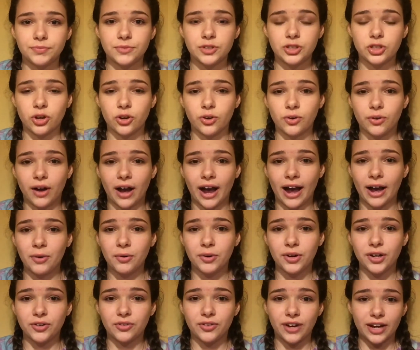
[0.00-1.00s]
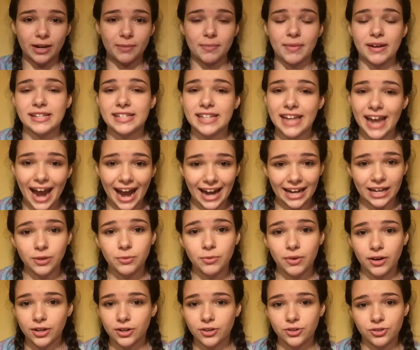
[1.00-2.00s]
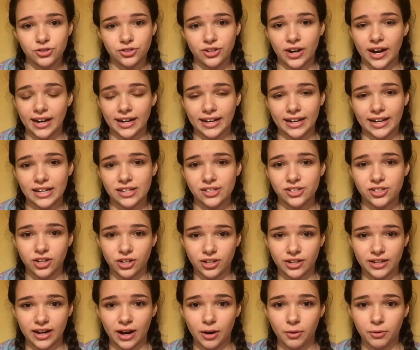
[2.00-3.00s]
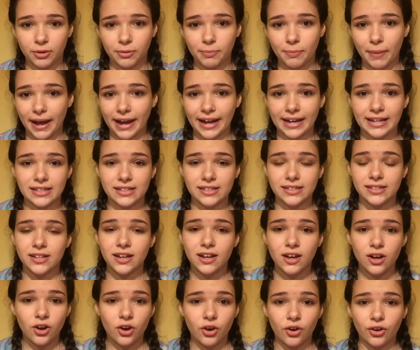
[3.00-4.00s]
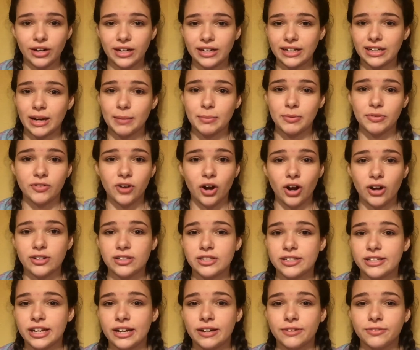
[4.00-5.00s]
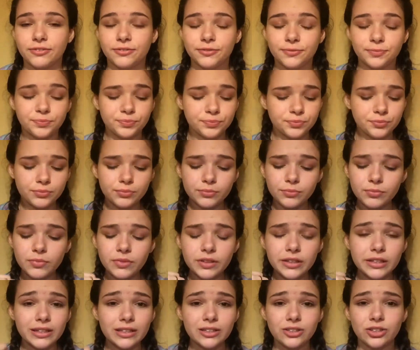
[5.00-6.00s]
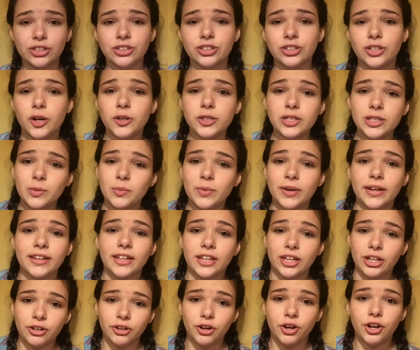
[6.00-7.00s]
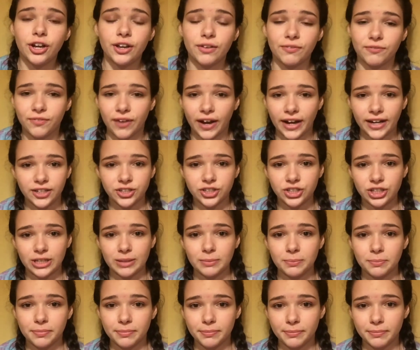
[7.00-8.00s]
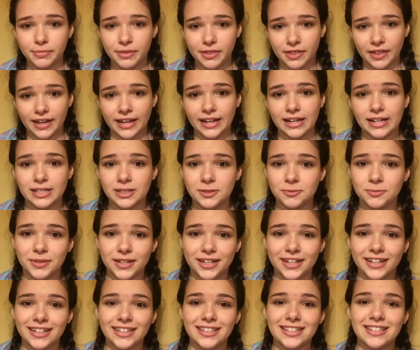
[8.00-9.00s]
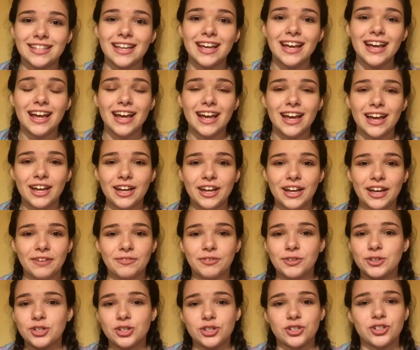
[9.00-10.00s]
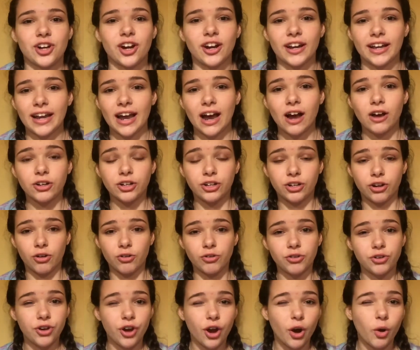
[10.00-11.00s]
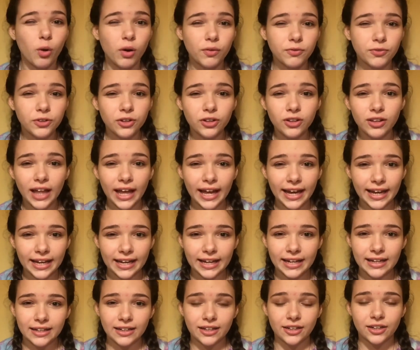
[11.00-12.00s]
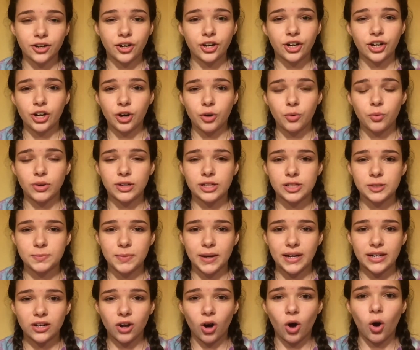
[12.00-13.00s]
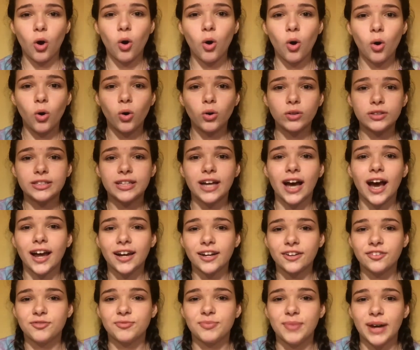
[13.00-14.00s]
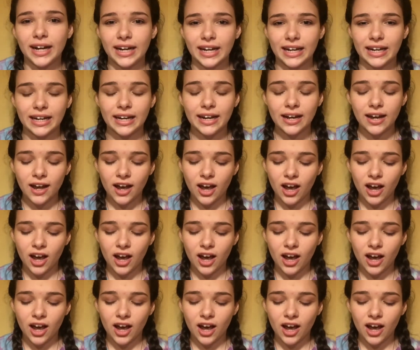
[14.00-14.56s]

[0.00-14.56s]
So I would recommend to anyone who's trying to get started out with paints or any type of art stuff, just go somewhere that you can find cheap things, because if you're just starting out, you don't know if you'll like it, you don't want to spend a whole ton of money.